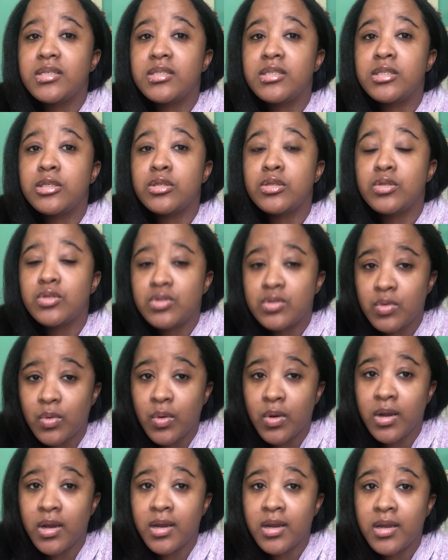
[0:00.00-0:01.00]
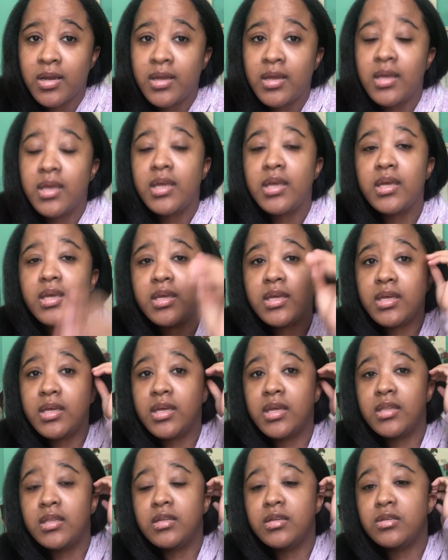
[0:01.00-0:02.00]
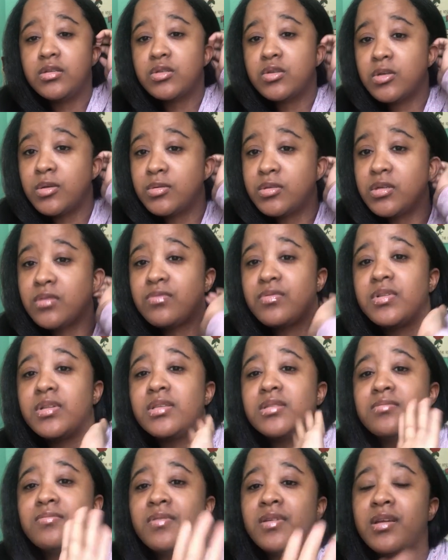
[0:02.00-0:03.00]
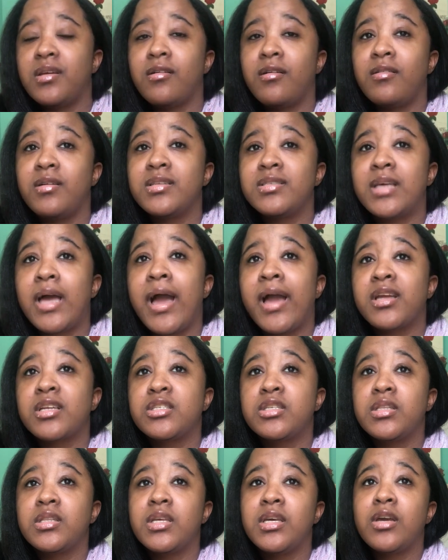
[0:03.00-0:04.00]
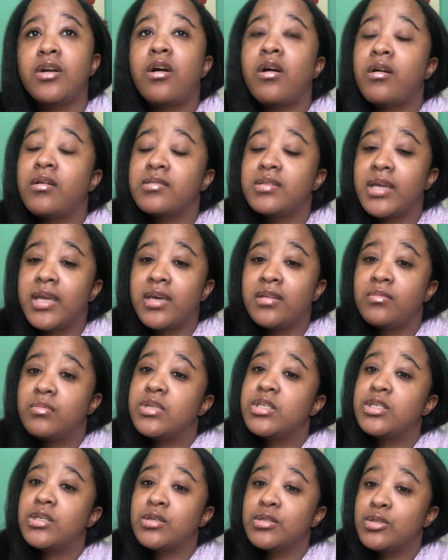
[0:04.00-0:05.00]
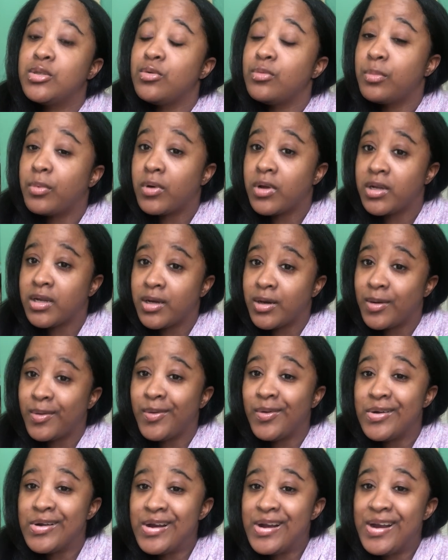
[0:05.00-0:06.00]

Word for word: to the store in the description for this video. It's actually called Anna Michelle two point oh.